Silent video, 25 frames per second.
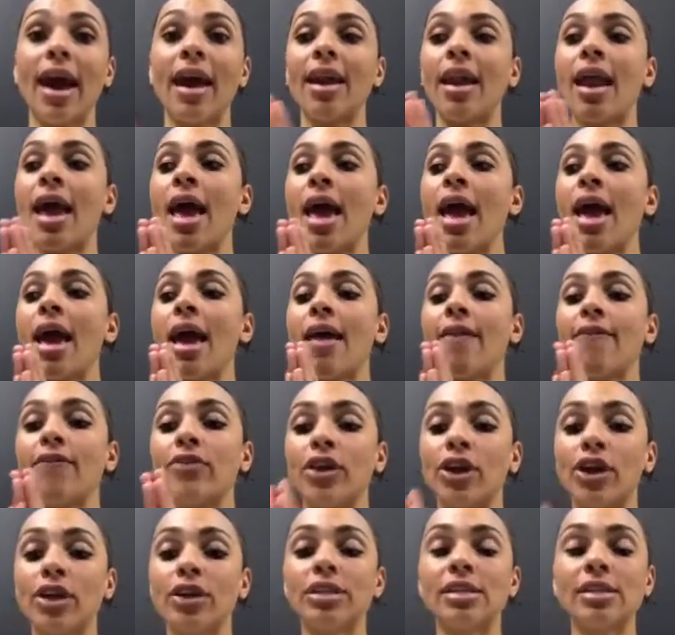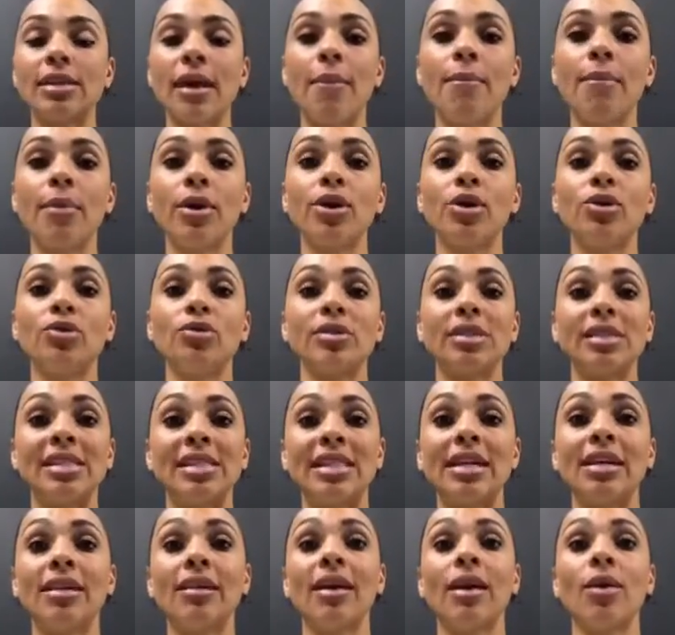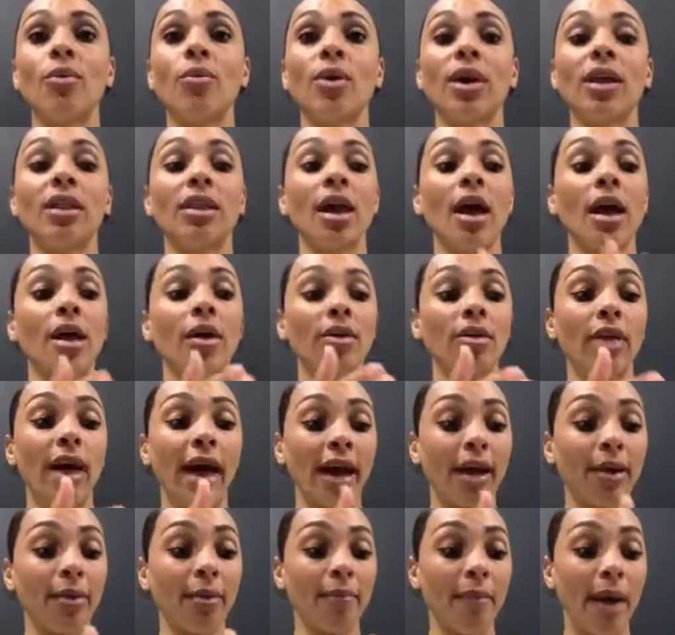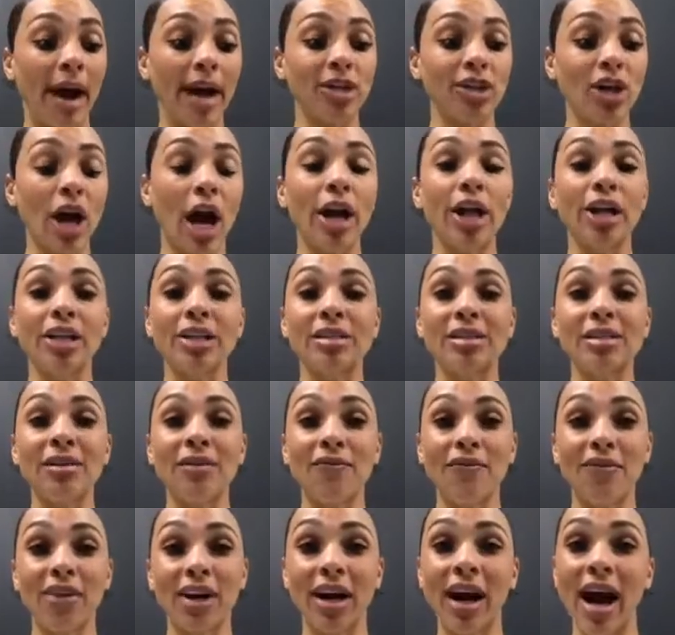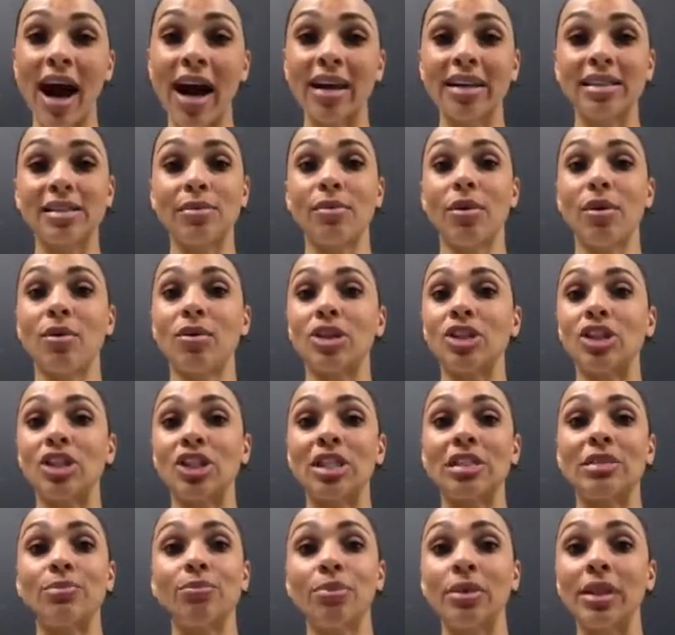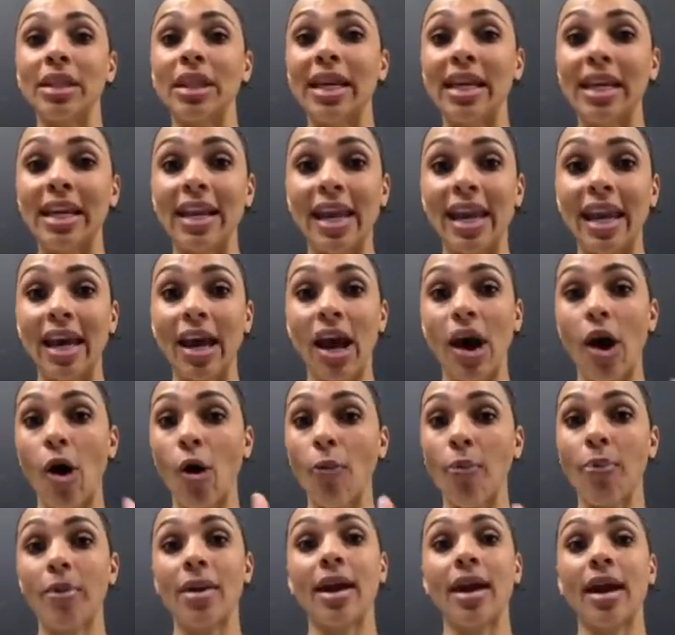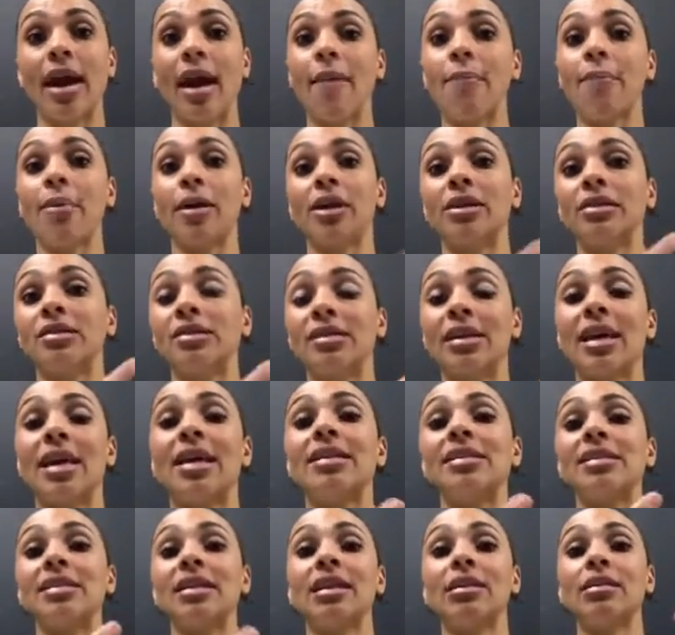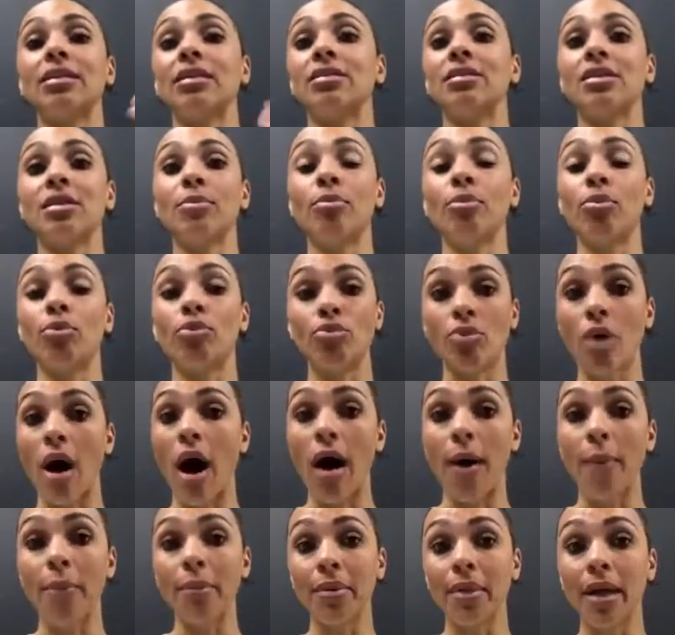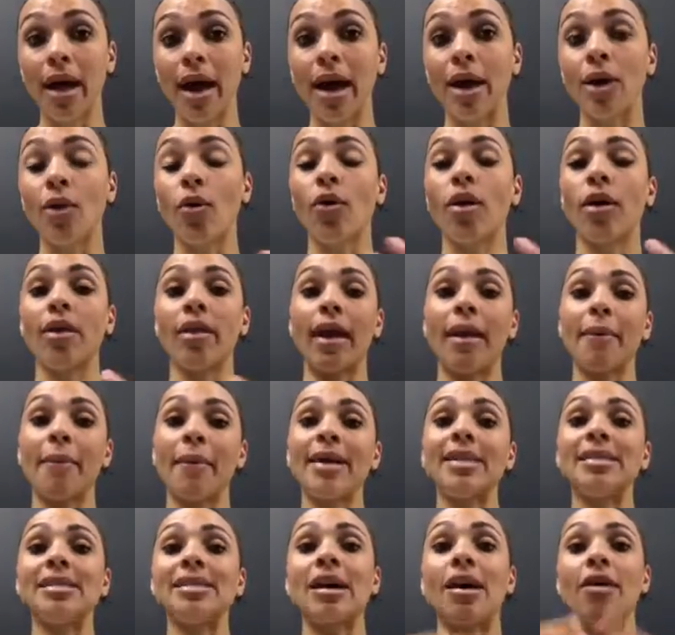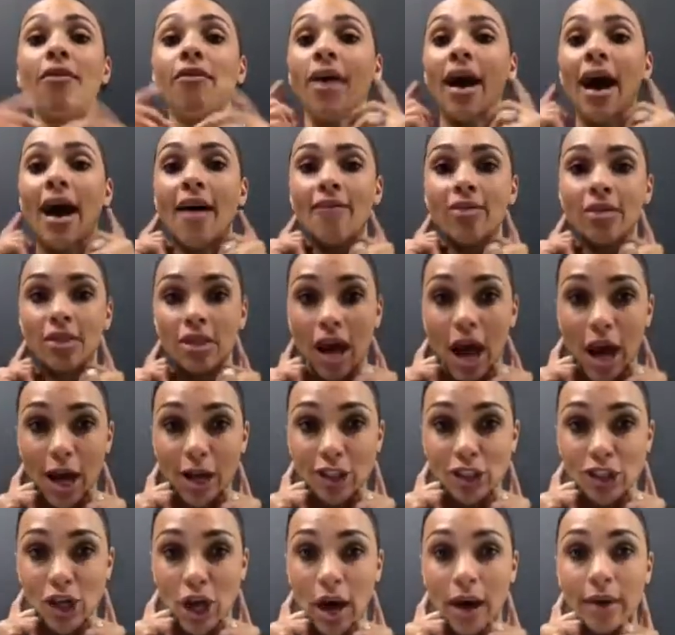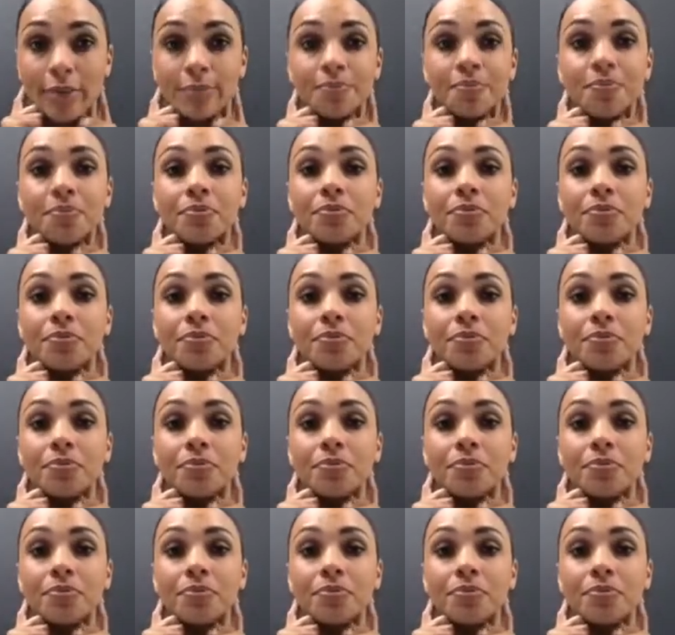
And if you're someone who's dealing with, like my daughter's severe eczema where she's bleeding, opening up her skin to raw blood, or like myself, I have lockjaw,